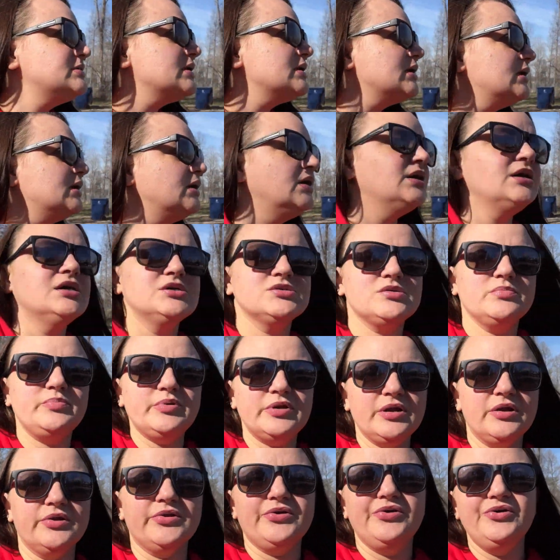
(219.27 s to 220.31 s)
So I
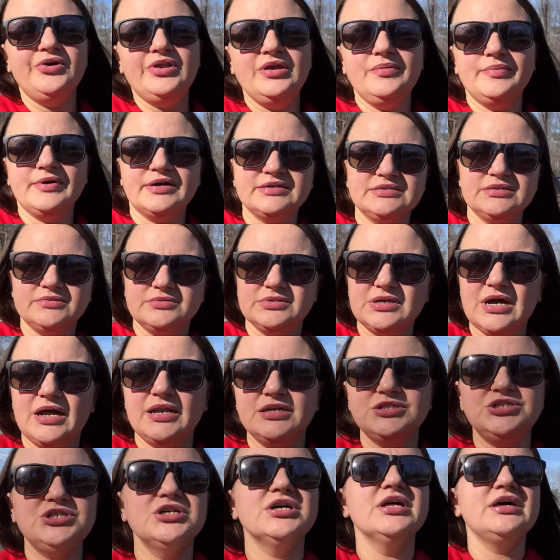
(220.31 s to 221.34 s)
put on a hoodie because I was
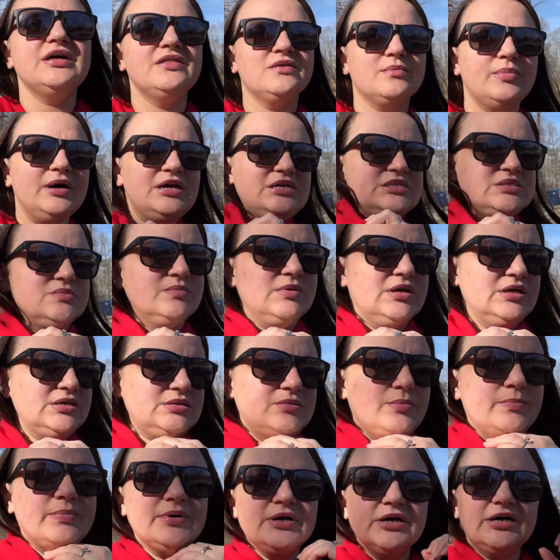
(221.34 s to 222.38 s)
kind of chilly in the
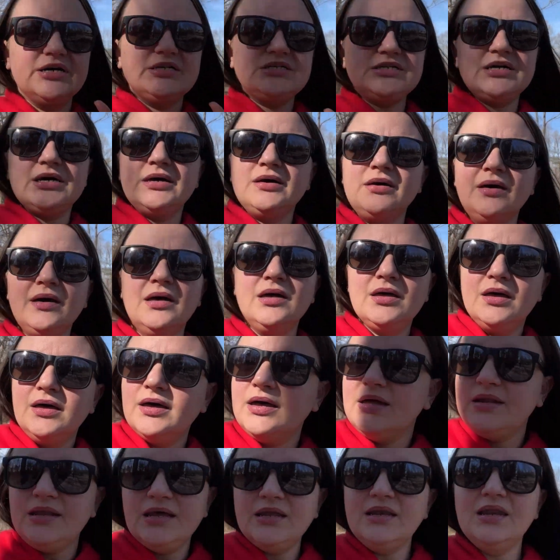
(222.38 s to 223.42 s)
basement, but
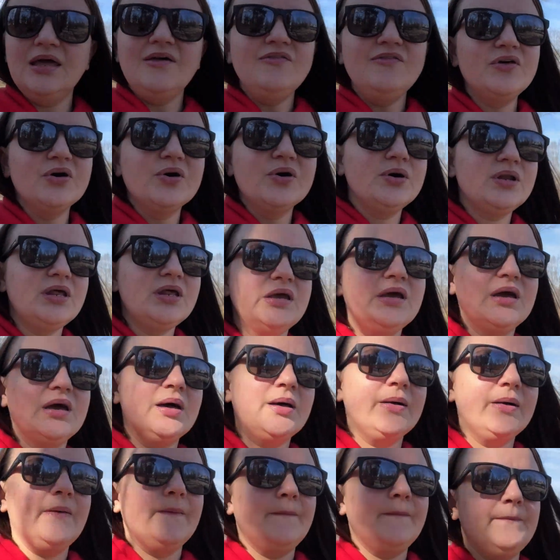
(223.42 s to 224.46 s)
didn't need the hoodie
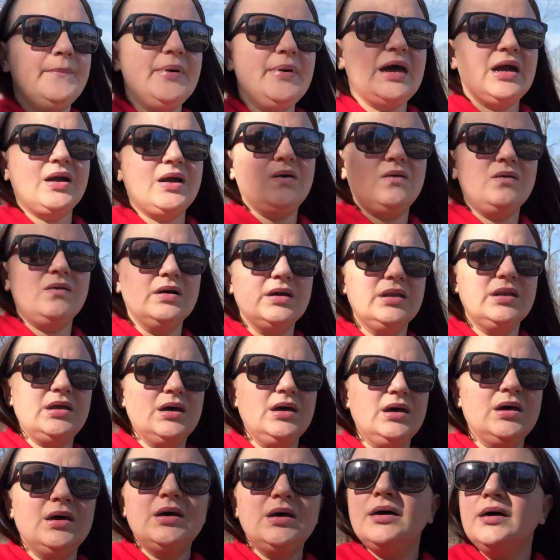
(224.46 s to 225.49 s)
back on
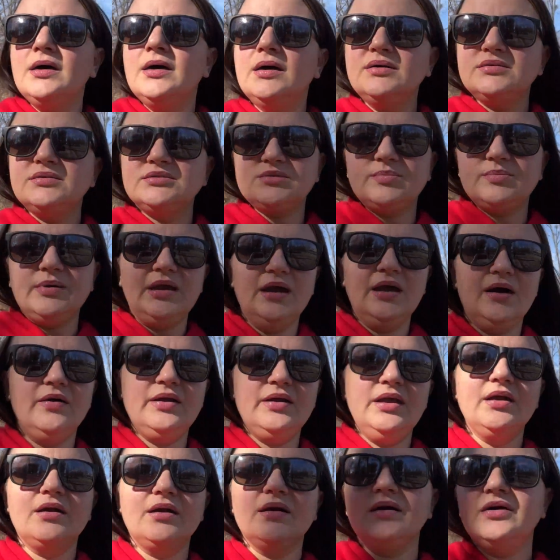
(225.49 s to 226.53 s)
to be out
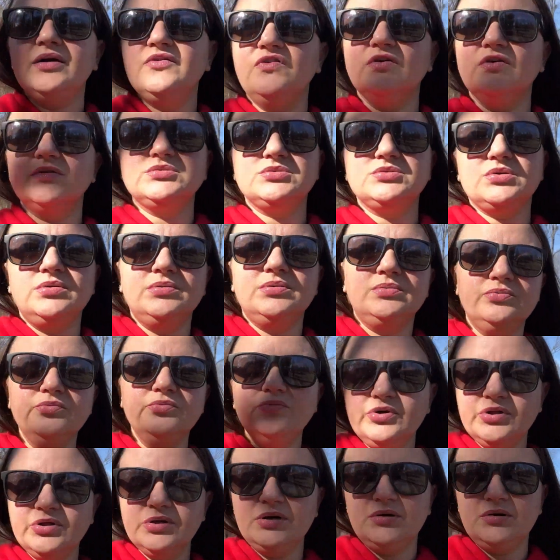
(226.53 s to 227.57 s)
here. It feels
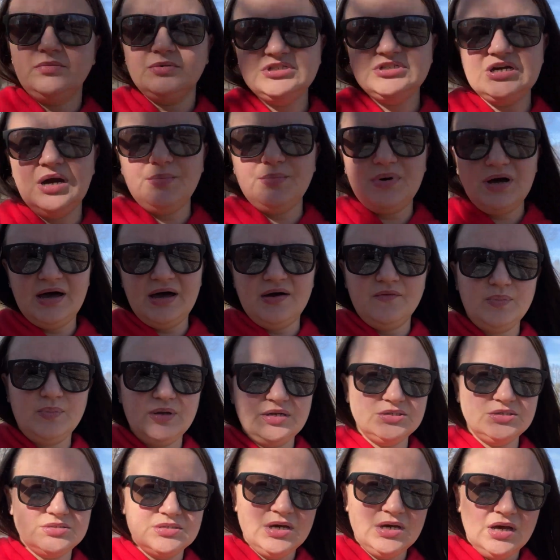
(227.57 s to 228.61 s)
really good, which I might have
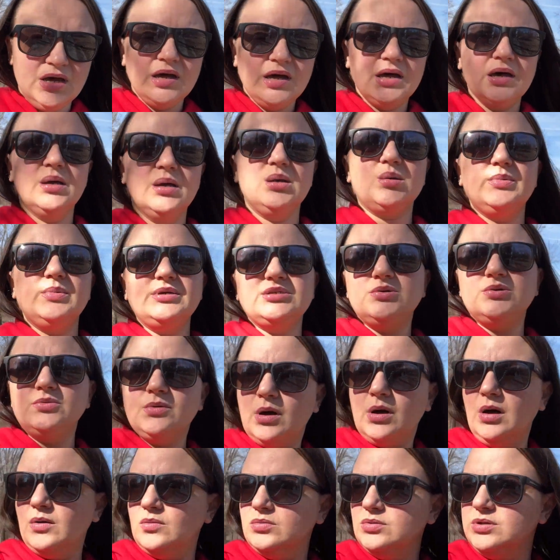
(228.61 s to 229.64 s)
been a little bit too
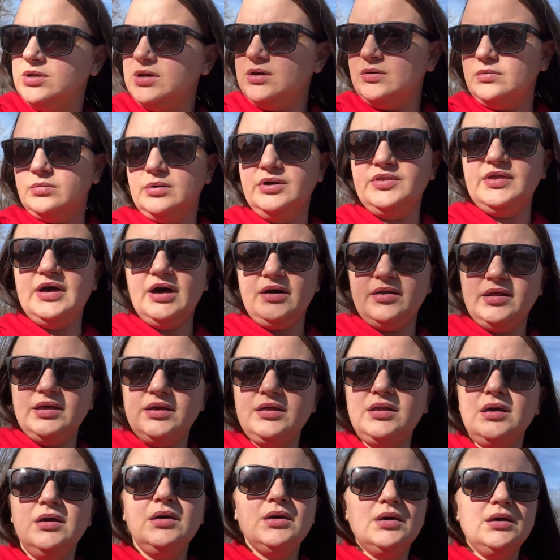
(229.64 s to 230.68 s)
cold without
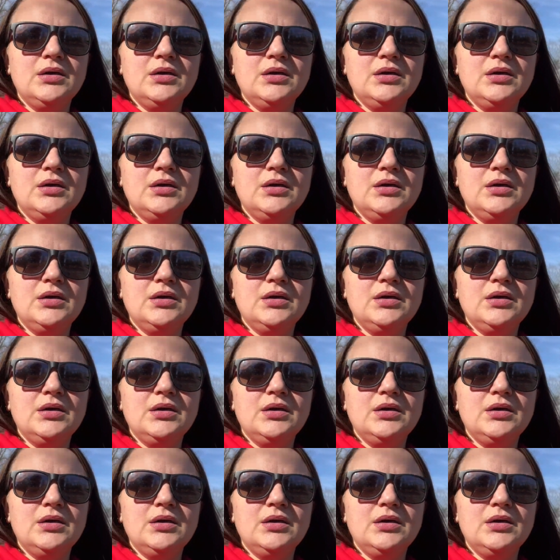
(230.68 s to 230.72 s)
it.